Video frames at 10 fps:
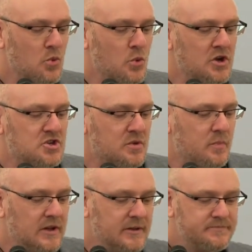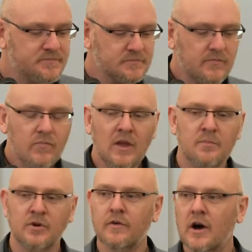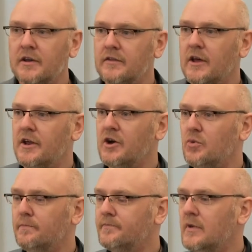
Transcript: we should be providing that help.